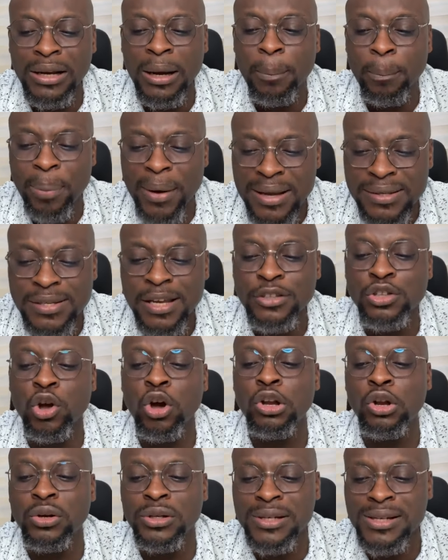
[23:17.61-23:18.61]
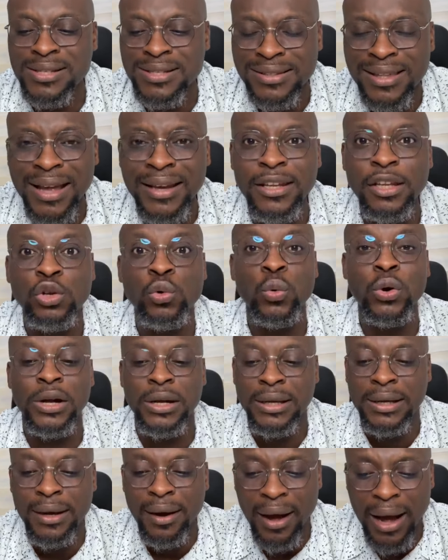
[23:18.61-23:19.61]
God that passeth all understanding
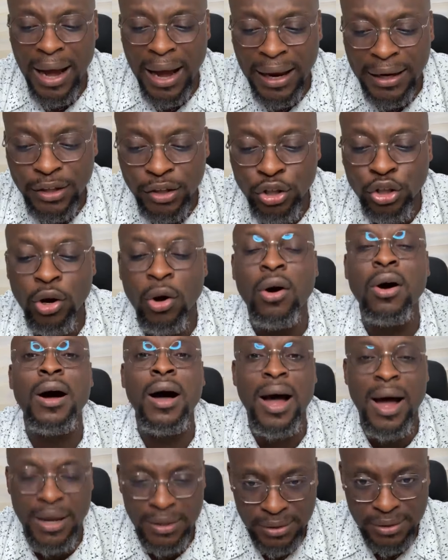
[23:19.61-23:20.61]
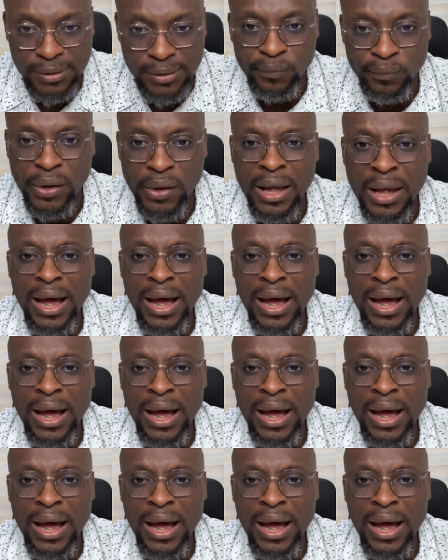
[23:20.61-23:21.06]
will guard your heart